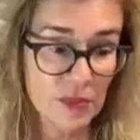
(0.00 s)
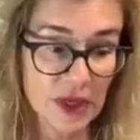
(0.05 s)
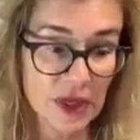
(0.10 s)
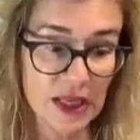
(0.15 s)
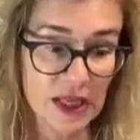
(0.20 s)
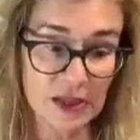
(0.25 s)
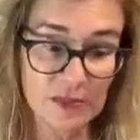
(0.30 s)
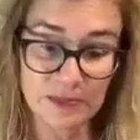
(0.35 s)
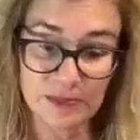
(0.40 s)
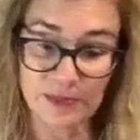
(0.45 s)

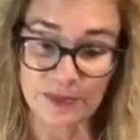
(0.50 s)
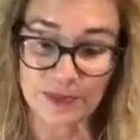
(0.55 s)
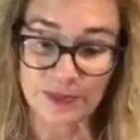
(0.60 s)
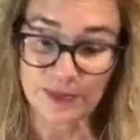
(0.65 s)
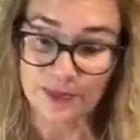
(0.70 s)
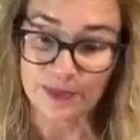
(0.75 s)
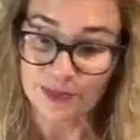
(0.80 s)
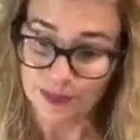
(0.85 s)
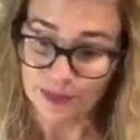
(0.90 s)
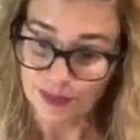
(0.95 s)
me,
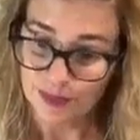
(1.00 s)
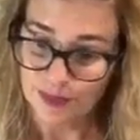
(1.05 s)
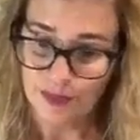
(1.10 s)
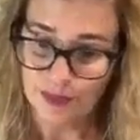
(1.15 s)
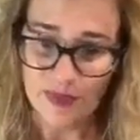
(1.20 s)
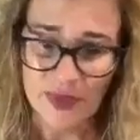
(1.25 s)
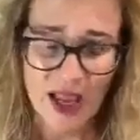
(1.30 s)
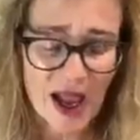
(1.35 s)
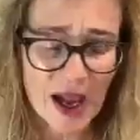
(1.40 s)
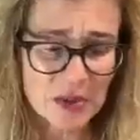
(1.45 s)

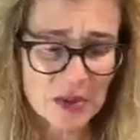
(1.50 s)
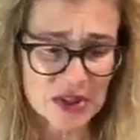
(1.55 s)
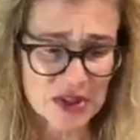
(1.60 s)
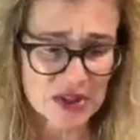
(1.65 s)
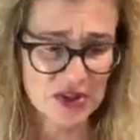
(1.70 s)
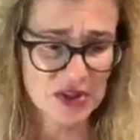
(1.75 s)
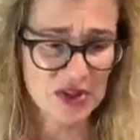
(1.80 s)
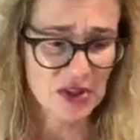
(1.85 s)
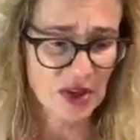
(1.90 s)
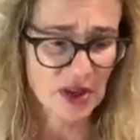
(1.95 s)
I was
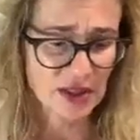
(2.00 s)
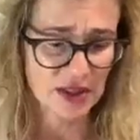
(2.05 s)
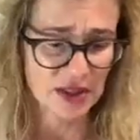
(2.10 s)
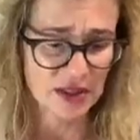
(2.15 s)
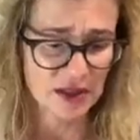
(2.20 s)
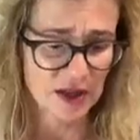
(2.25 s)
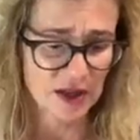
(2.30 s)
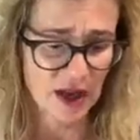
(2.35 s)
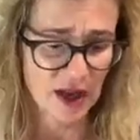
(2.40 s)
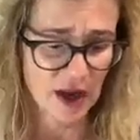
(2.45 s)
just
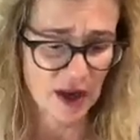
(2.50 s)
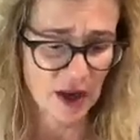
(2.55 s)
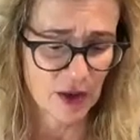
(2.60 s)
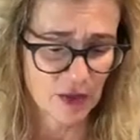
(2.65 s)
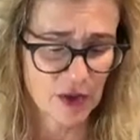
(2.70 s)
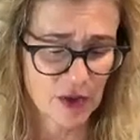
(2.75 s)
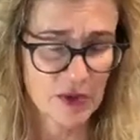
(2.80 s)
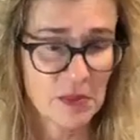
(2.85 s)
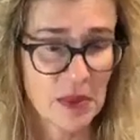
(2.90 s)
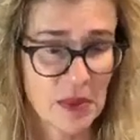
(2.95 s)
talking
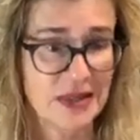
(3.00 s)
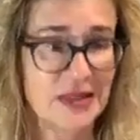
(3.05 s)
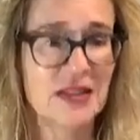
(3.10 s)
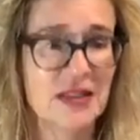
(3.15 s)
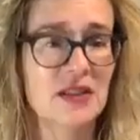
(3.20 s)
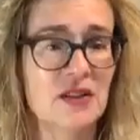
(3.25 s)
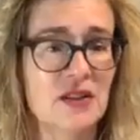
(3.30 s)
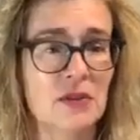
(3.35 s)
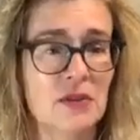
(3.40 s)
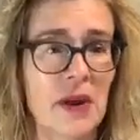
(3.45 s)
with my
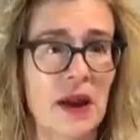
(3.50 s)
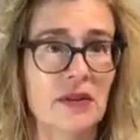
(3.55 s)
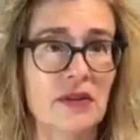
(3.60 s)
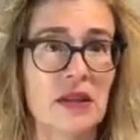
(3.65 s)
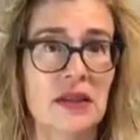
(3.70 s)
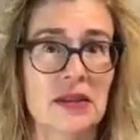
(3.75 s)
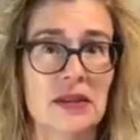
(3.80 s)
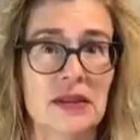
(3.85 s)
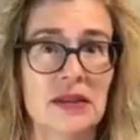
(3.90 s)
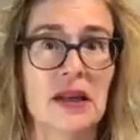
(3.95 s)
sister about
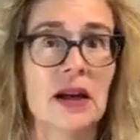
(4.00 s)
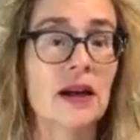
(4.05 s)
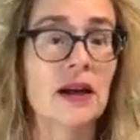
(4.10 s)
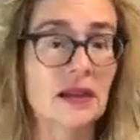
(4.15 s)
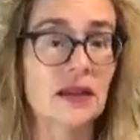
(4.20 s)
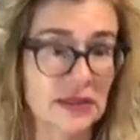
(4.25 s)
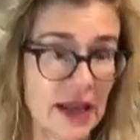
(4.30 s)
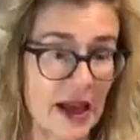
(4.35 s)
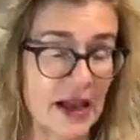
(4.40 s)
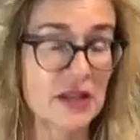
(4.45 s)
this
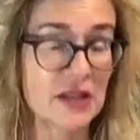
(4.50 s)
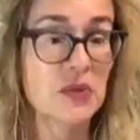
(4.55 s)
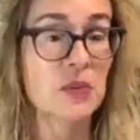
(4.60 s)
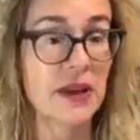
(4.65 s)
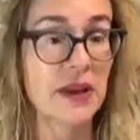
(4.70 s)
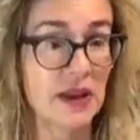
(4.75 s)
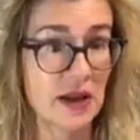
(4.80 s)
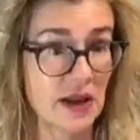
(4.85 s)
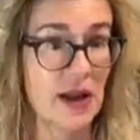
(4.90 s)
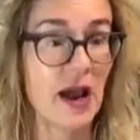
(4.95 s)
last
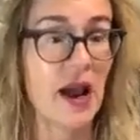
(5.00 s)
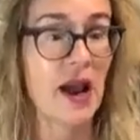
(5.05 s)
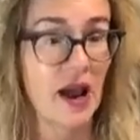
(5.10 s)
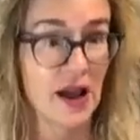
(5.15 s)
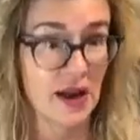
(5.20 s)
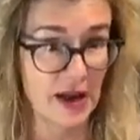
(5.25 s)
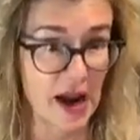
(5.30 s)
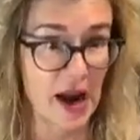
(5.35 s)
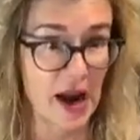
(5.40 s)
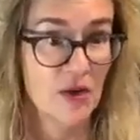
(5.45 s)
week on
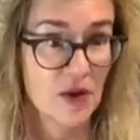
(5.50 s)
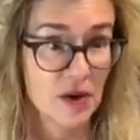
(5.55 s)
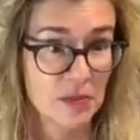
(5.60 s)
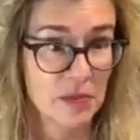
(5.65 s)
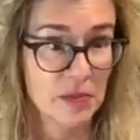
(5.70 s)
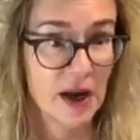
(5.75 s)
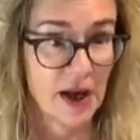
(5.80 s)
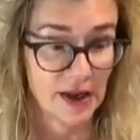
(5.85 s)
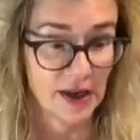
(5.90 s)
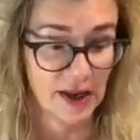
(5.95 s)
our
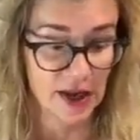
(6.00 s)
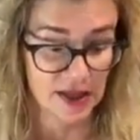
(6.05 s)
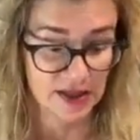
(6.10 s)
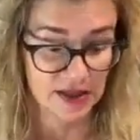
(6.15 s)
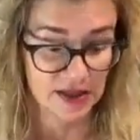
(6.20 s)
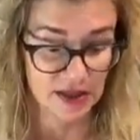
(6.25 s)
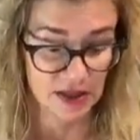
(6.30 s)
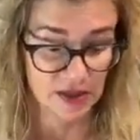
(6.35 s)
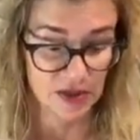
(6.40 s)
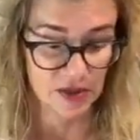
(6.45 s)

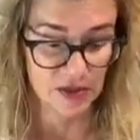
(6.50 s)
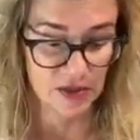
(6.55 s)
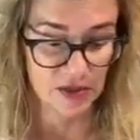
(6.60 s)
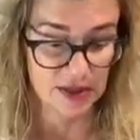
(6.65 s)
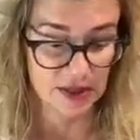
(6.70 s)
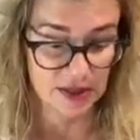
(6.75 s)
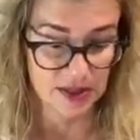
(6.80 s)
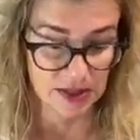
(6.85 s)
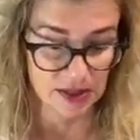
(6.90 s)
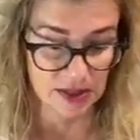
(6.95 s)
podcast, the Two
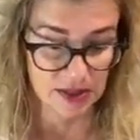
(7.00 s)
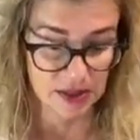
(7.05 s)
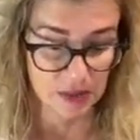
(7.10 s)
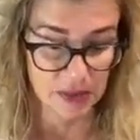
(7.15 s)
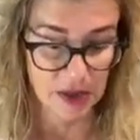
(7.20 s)
Sisters